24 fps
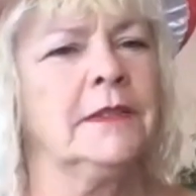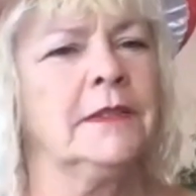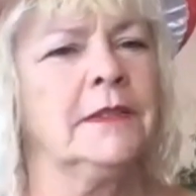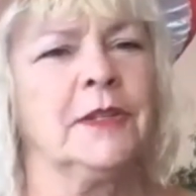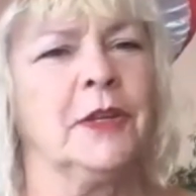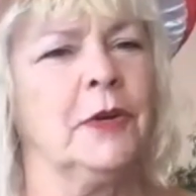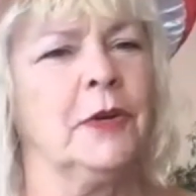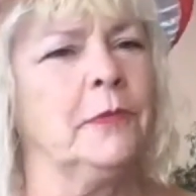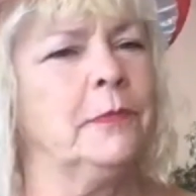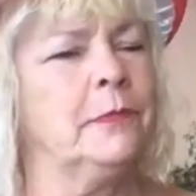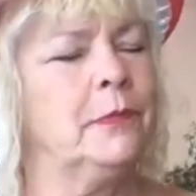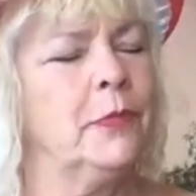
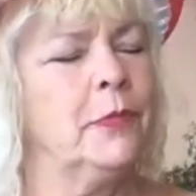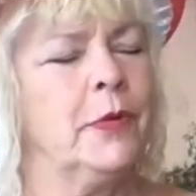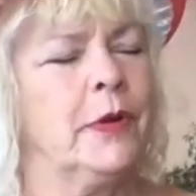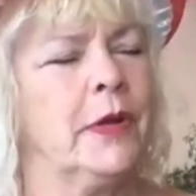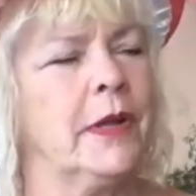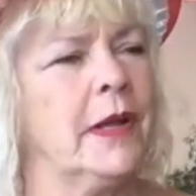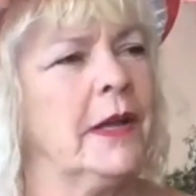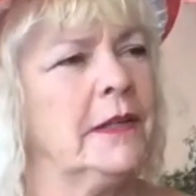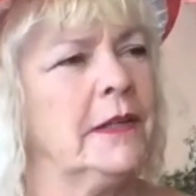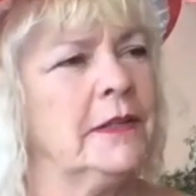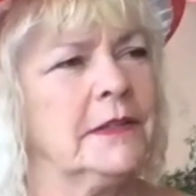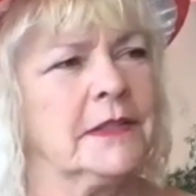so,
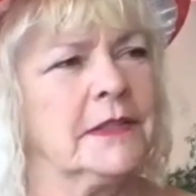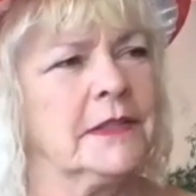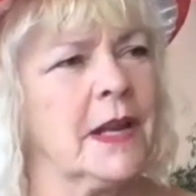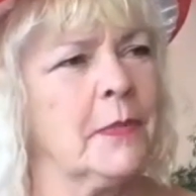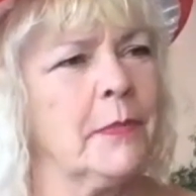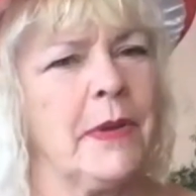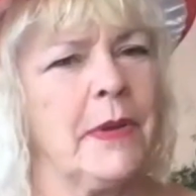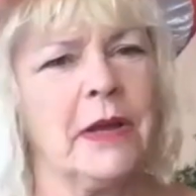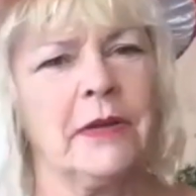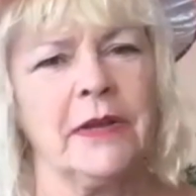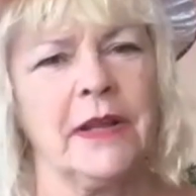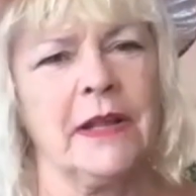boy, I just got
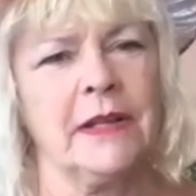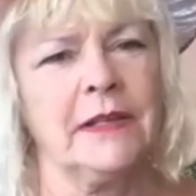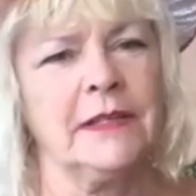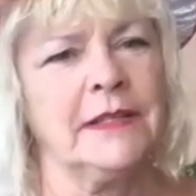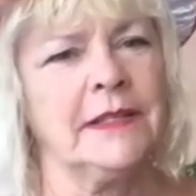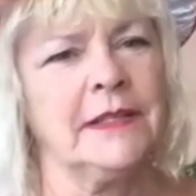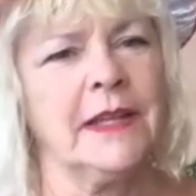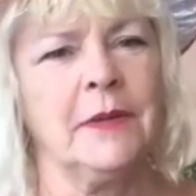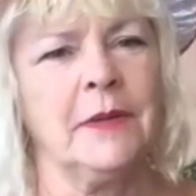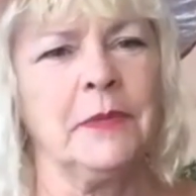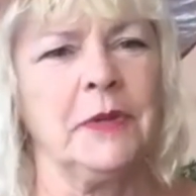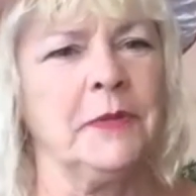to bow down to
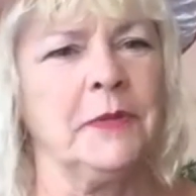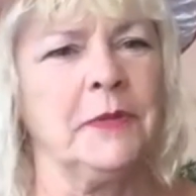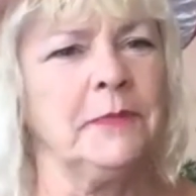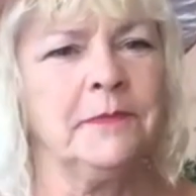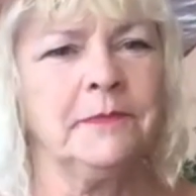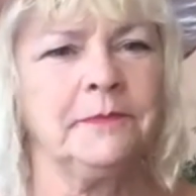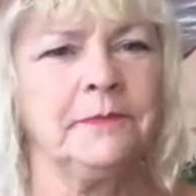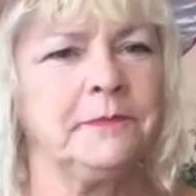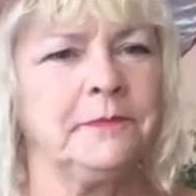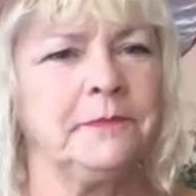Debbie.